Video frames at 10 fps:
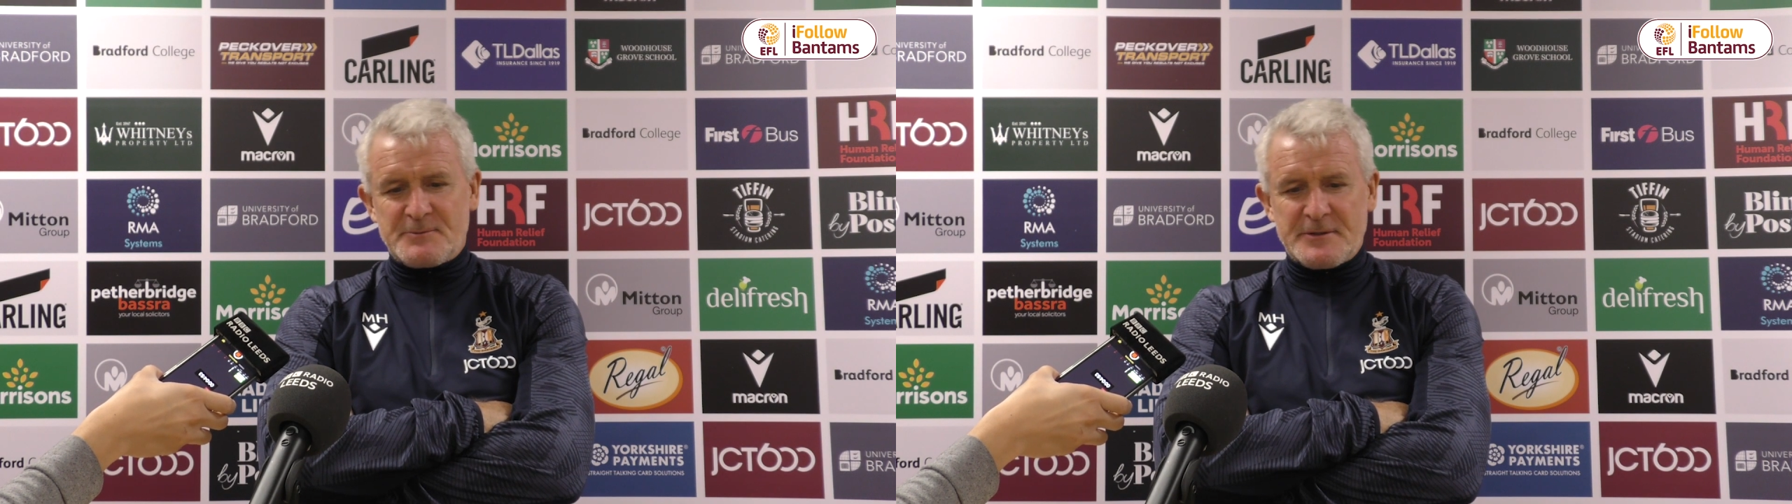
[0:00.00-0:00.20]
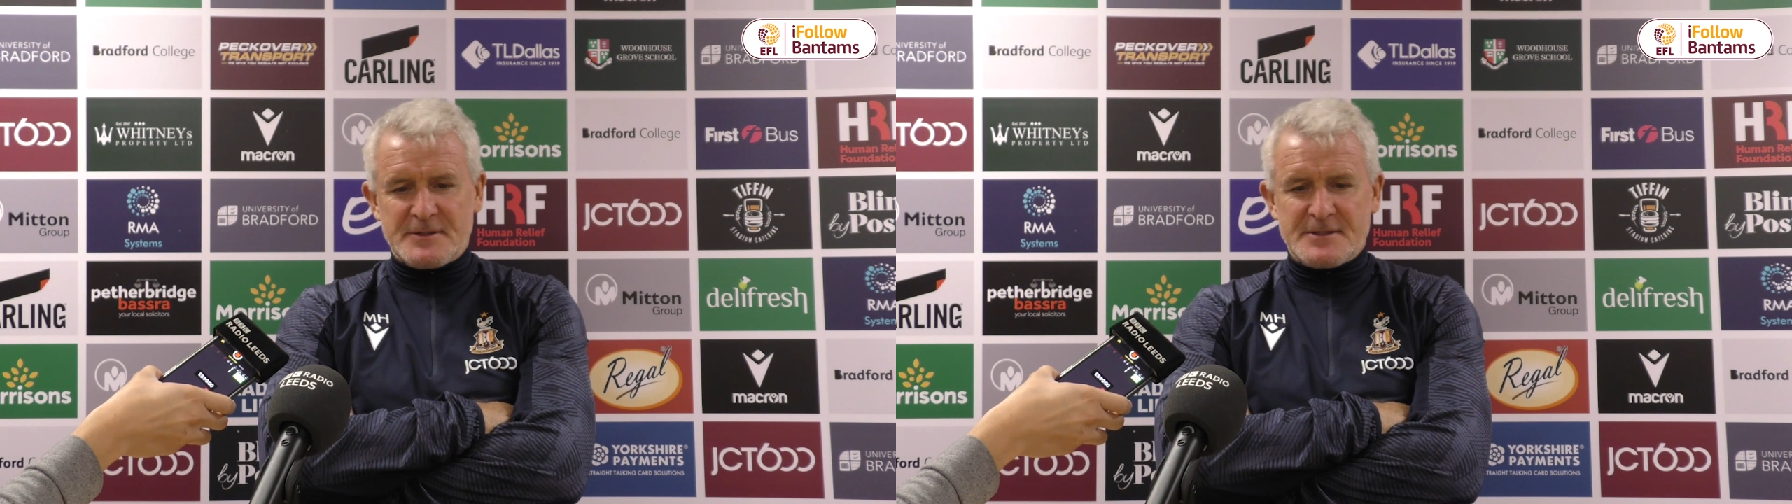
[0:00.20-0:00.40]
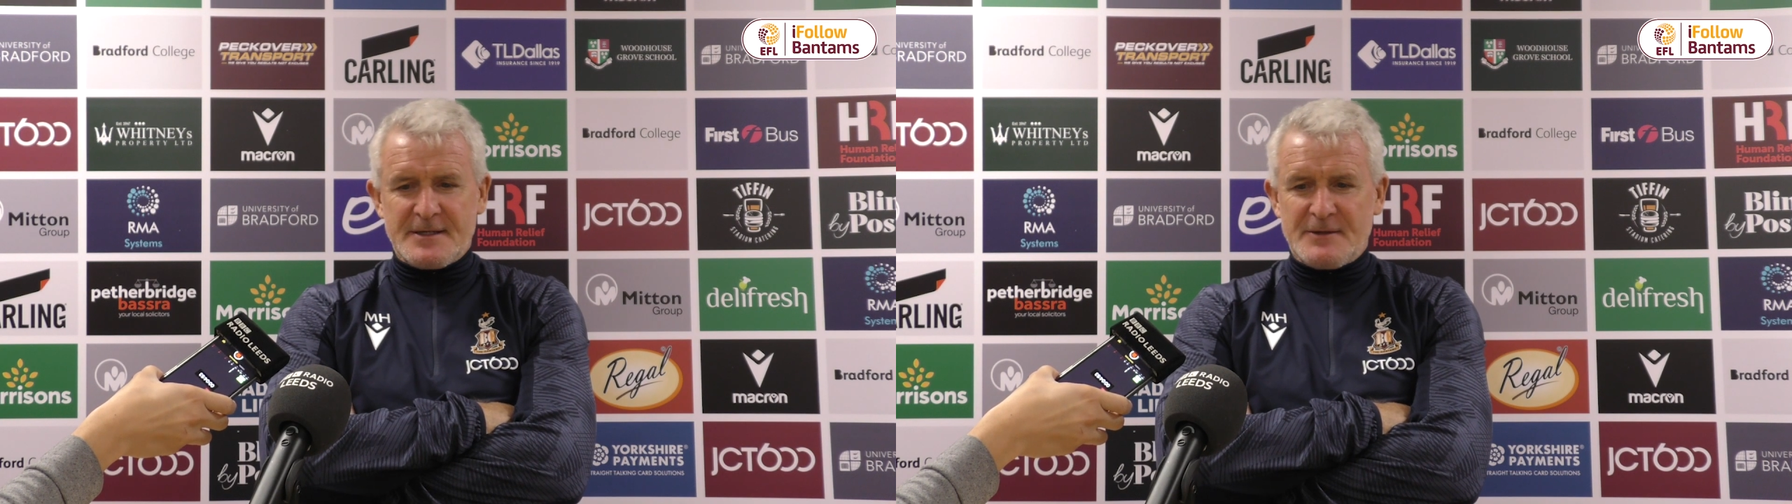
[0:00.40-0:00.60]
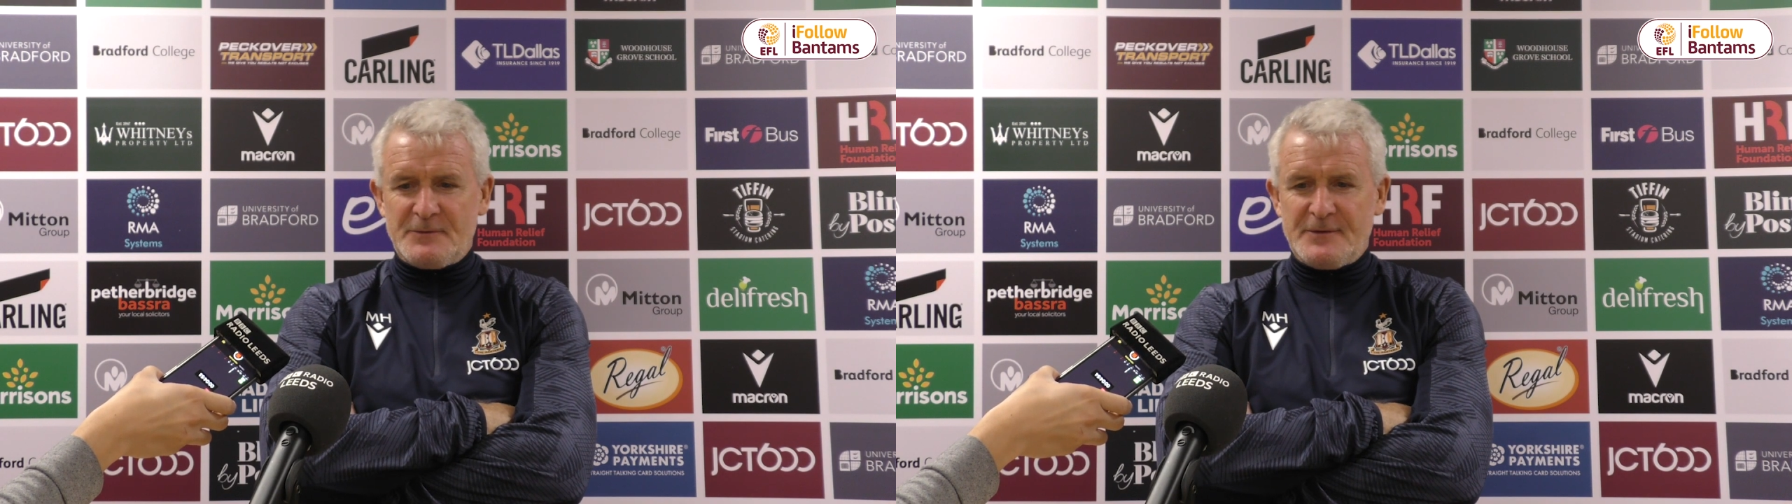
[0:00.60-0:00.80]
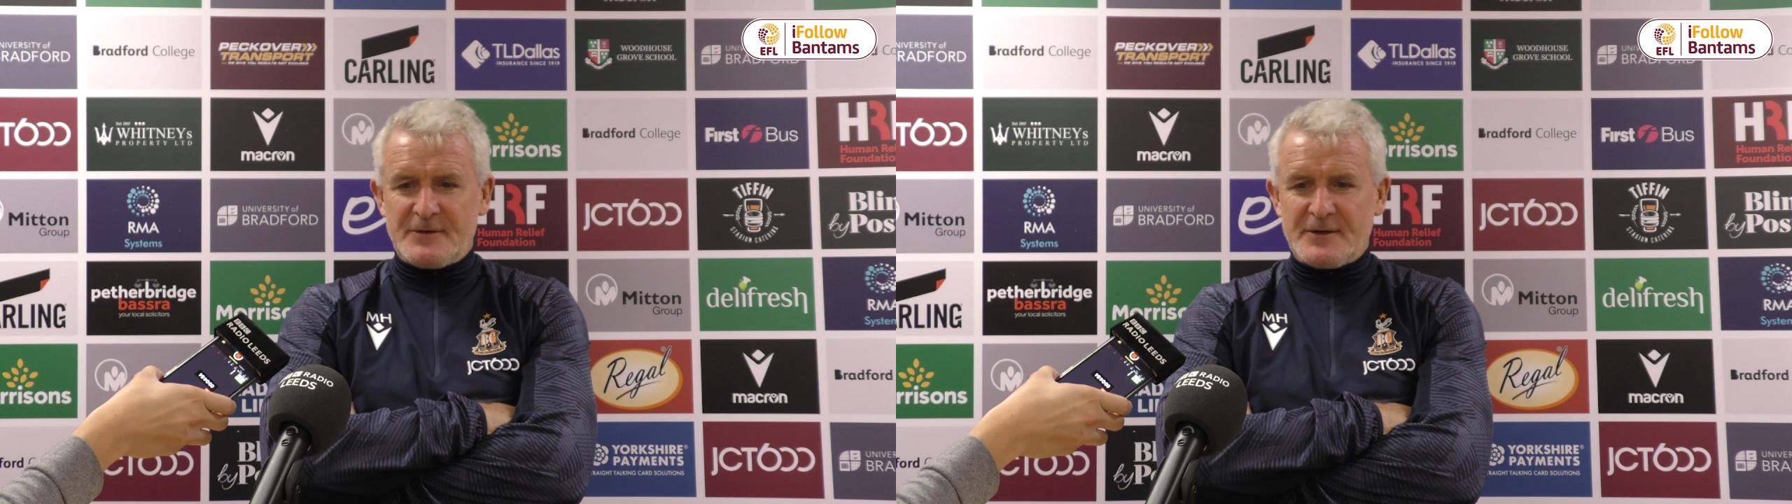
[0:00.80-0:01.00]
but uh,
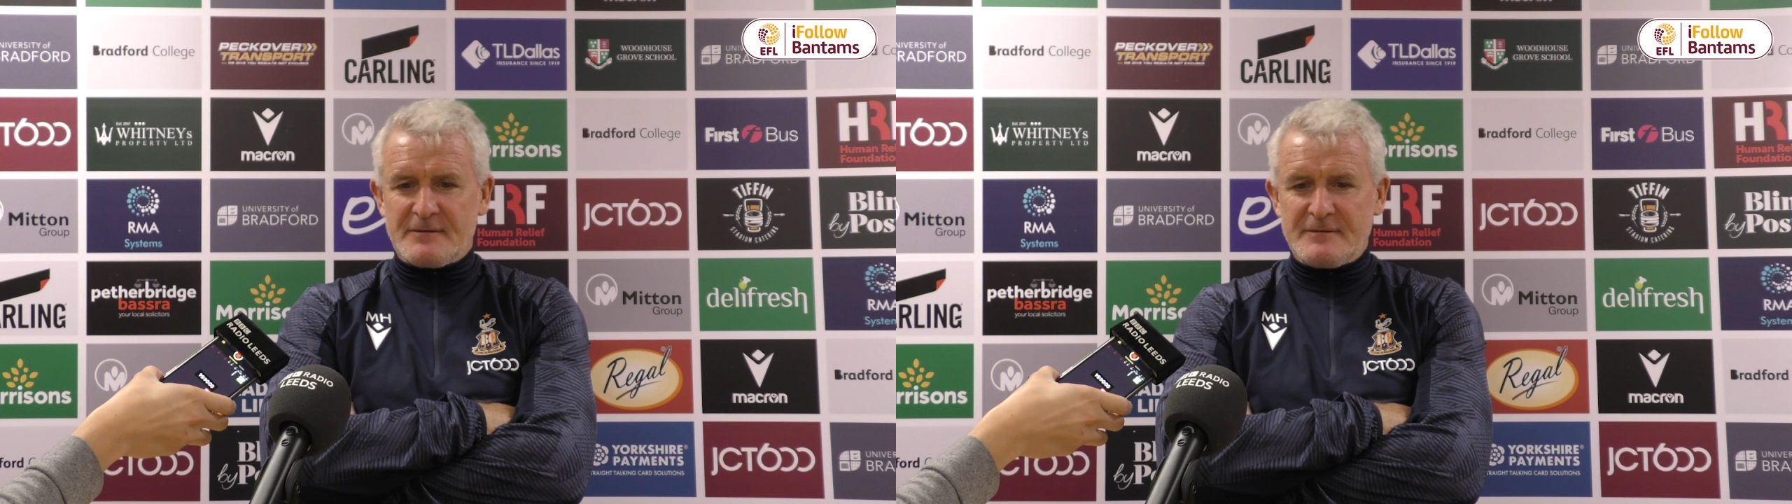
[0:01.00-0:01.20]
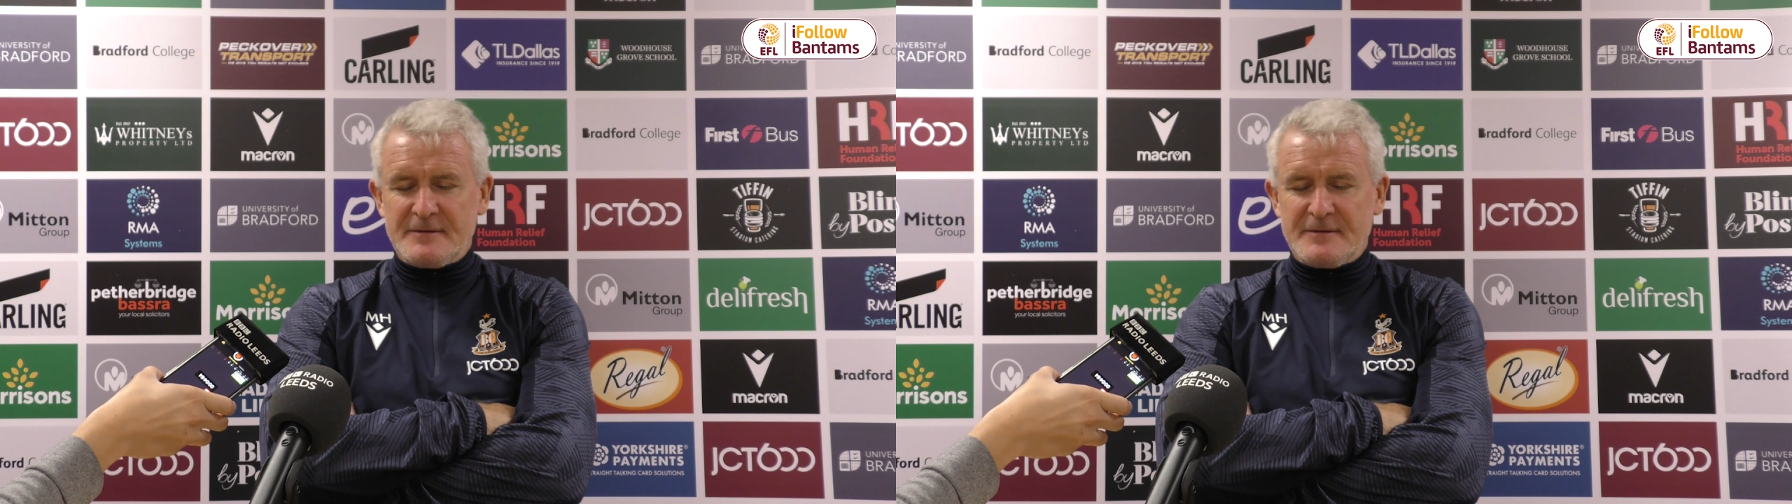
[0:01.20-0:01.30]
we've got